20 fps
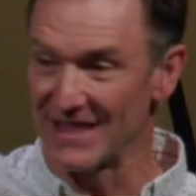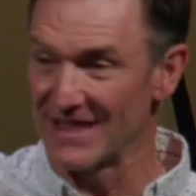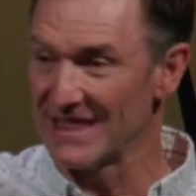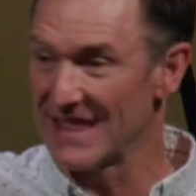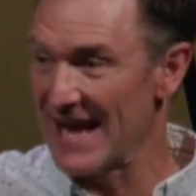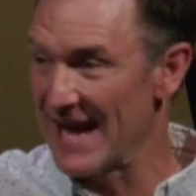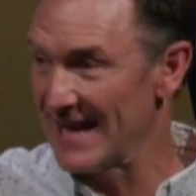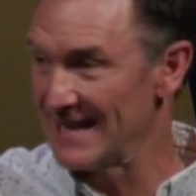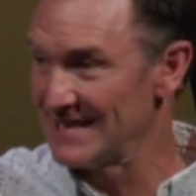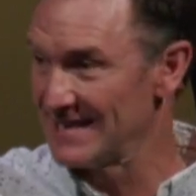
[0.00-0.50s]
the
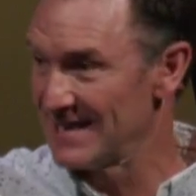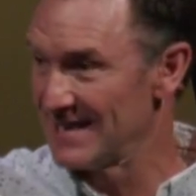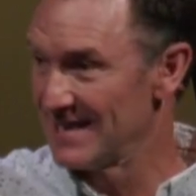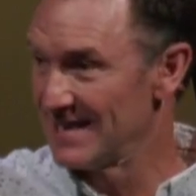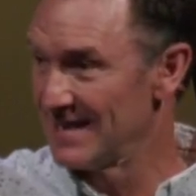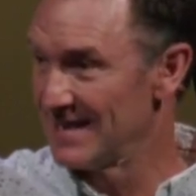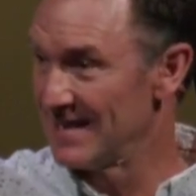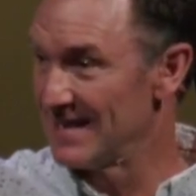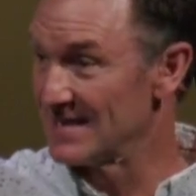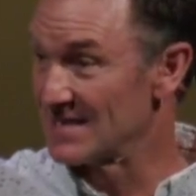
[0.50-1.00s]
light
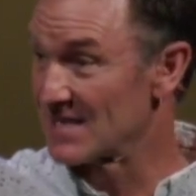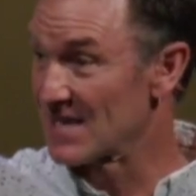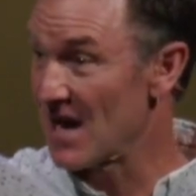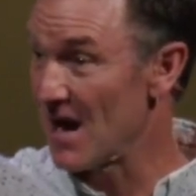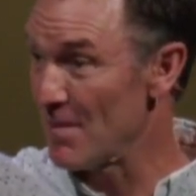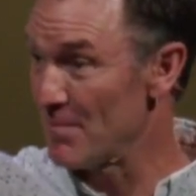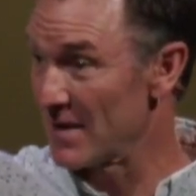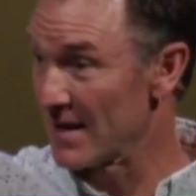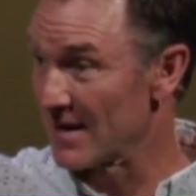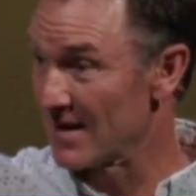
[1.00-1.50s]
is
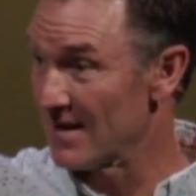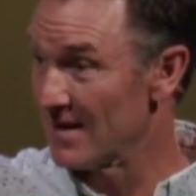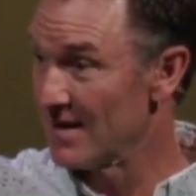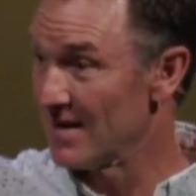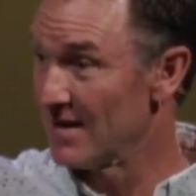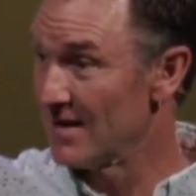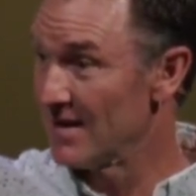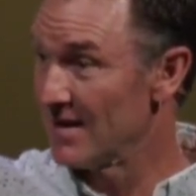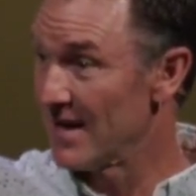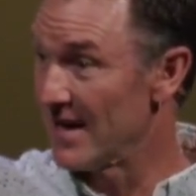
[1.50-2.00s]
coming
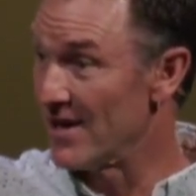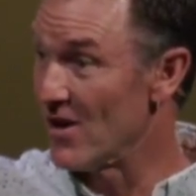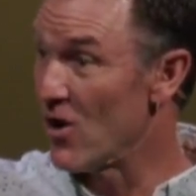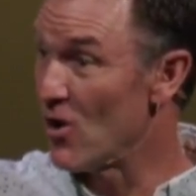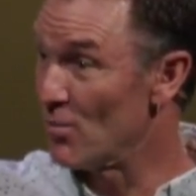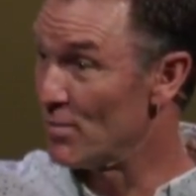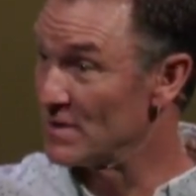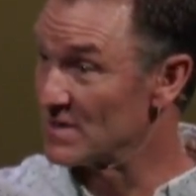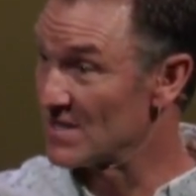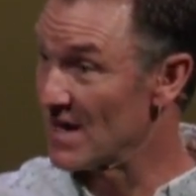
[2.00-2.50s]
and
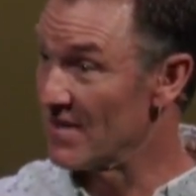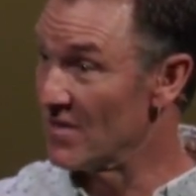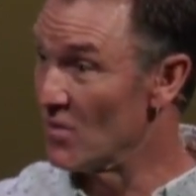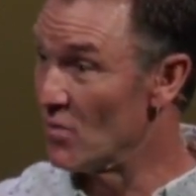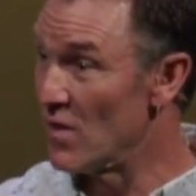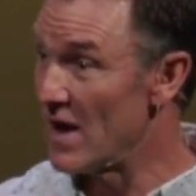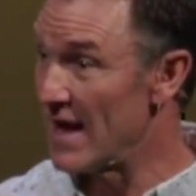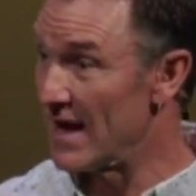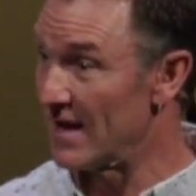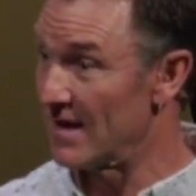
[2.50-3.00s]
hope is on the
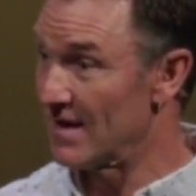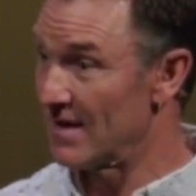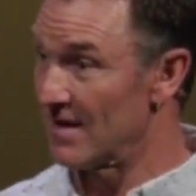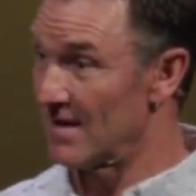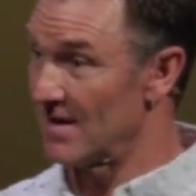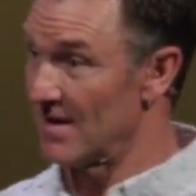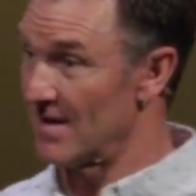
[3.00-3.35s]
way.